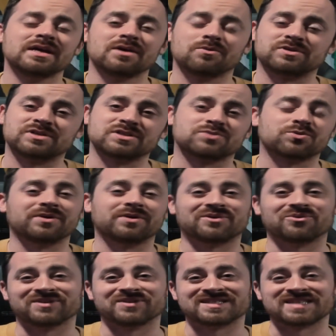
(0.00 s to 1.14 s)
which is really
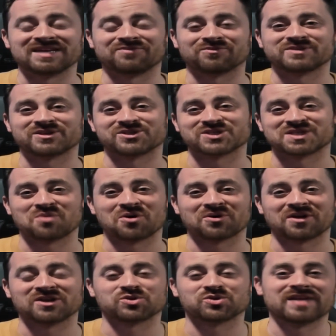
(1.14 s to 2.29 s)
cool to see from such a small
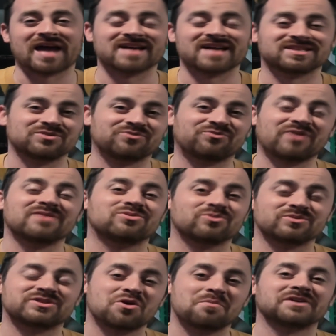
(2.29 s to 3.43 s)
country that had to fight through
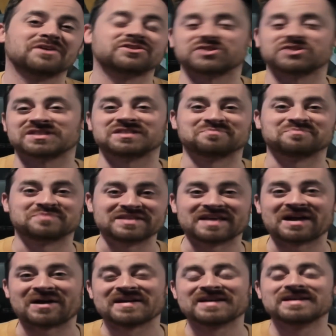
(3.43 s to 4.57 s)
so much just to be
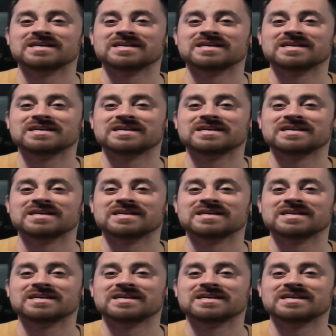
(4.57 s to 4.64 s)
there.